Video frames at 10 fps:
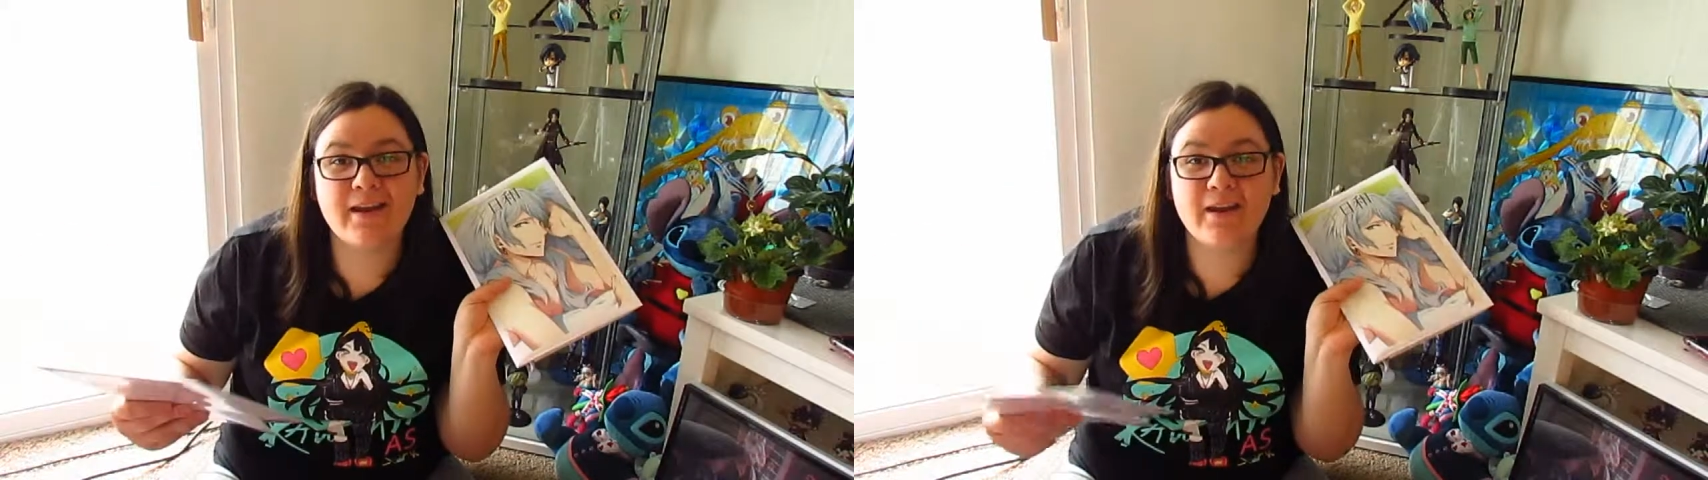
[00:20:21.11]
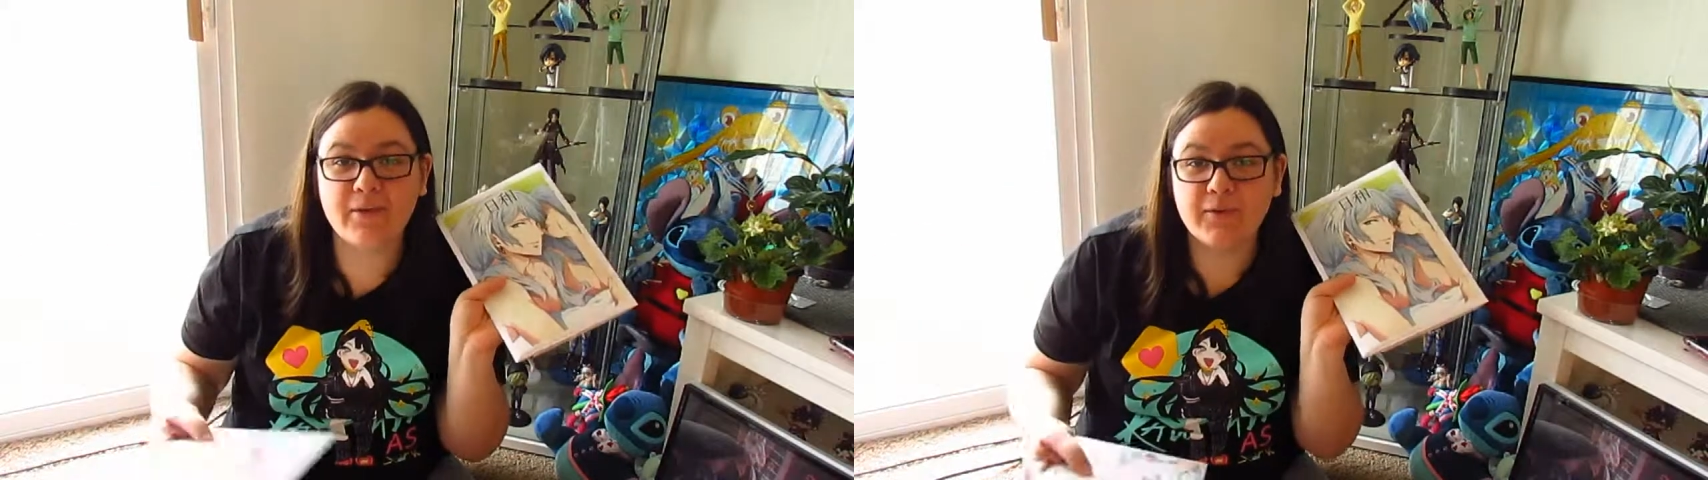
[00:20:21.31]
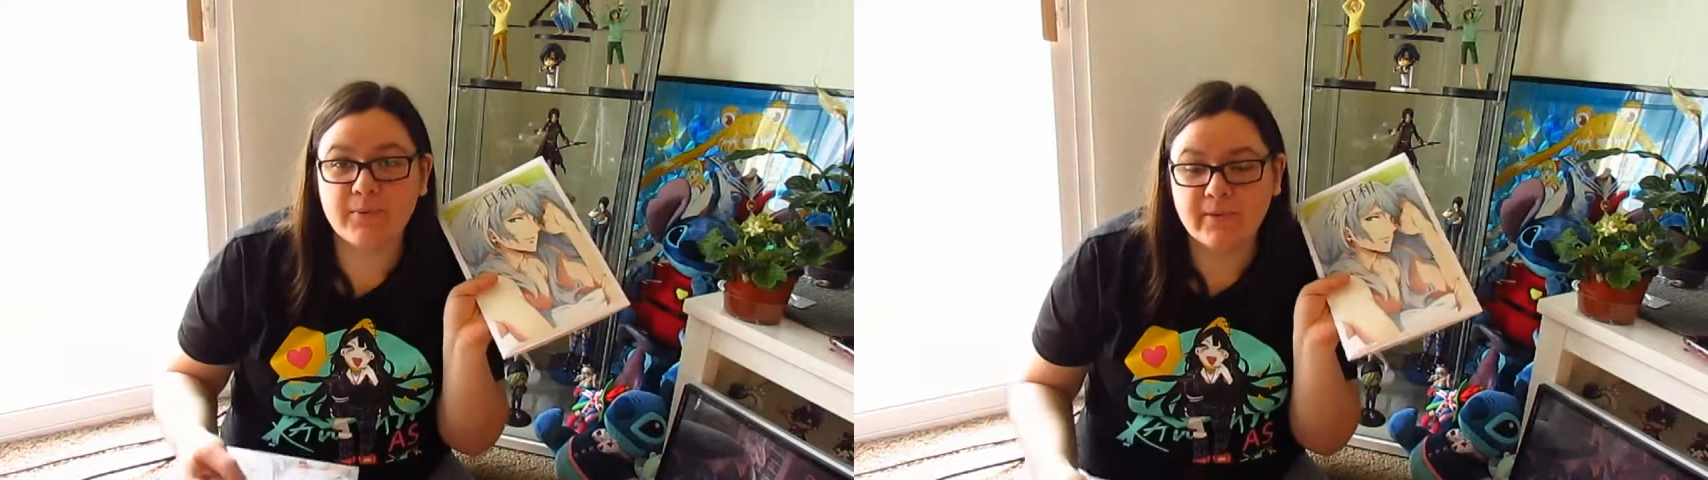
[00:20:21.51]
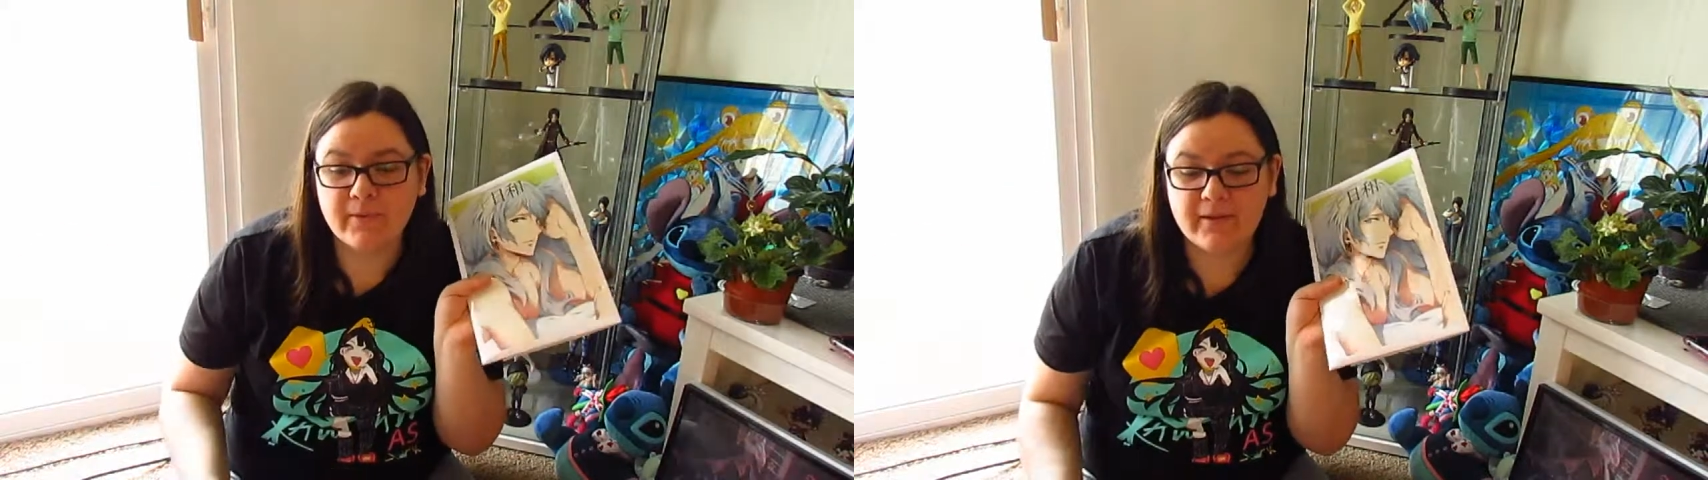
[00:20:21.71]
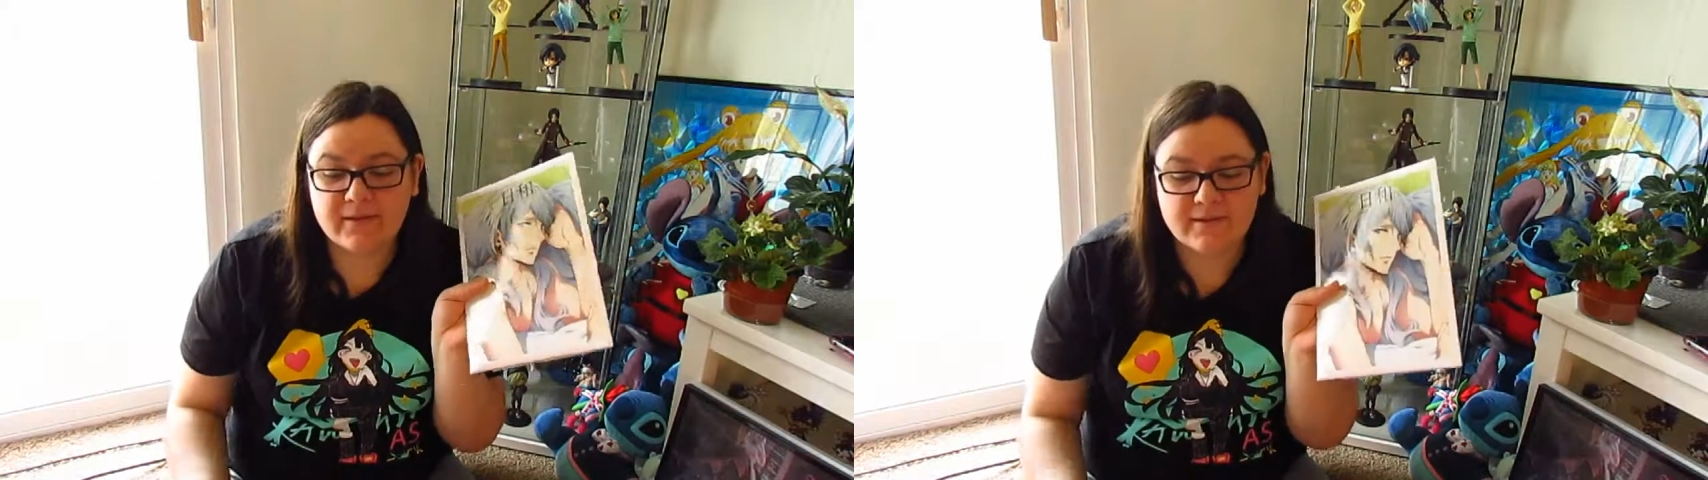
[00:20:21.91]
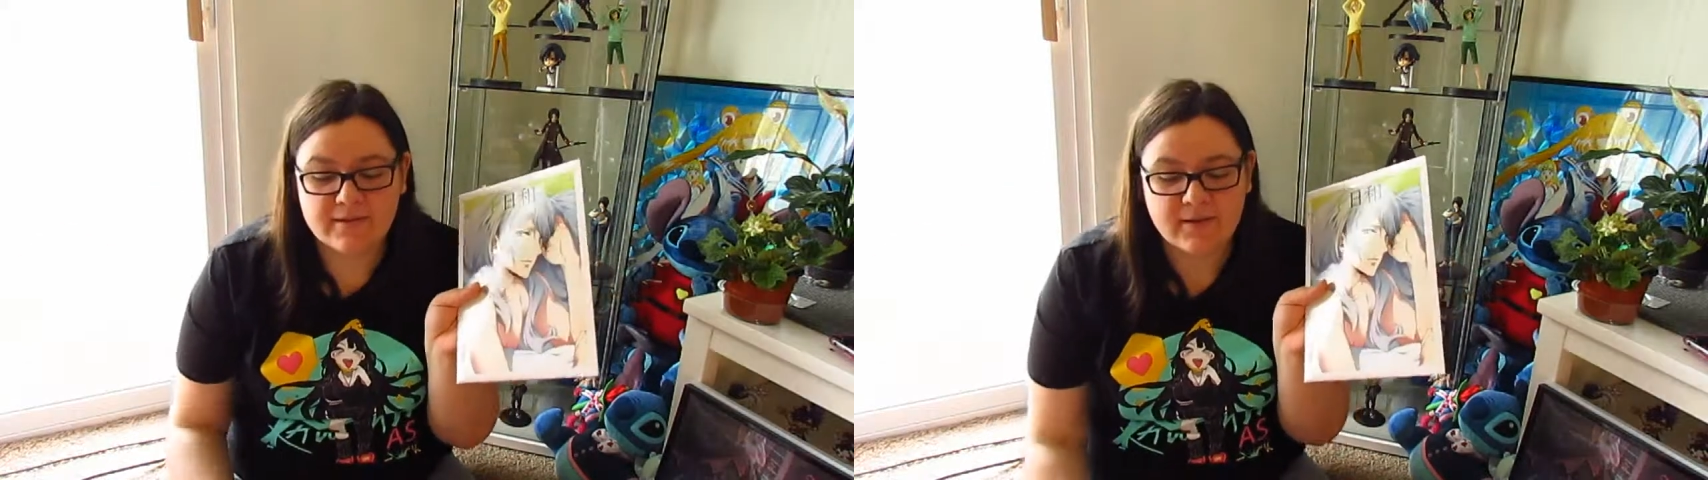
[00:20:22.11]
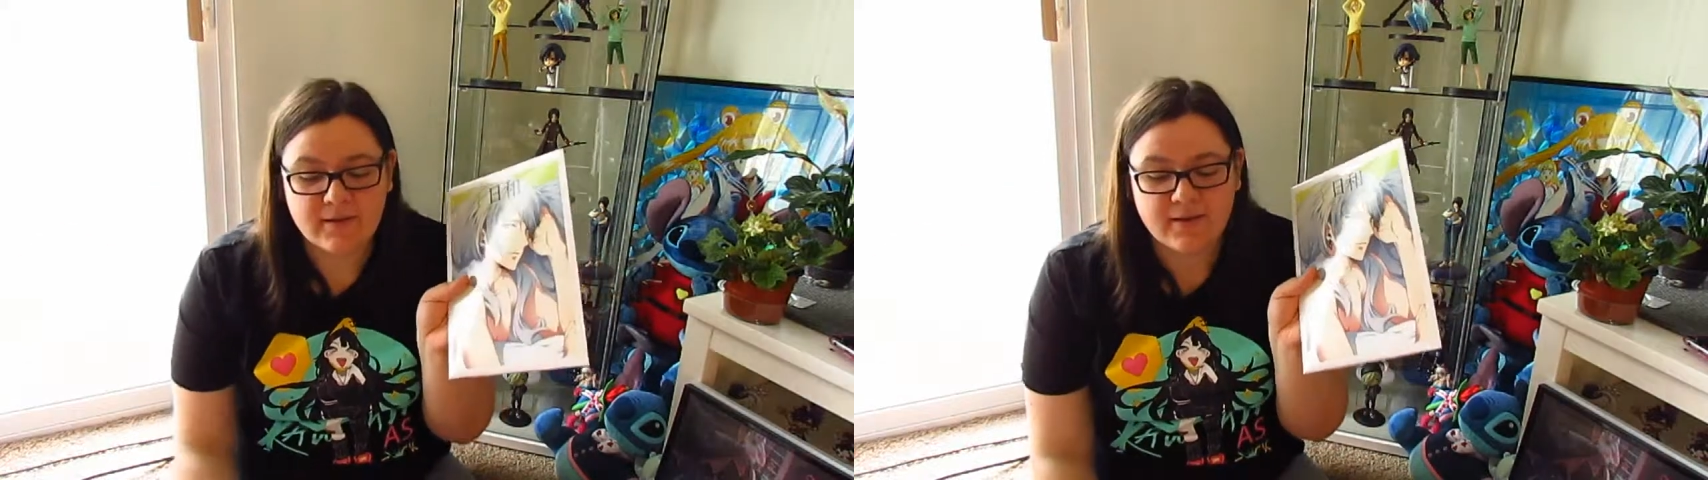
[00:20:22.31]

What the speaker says: another re-release.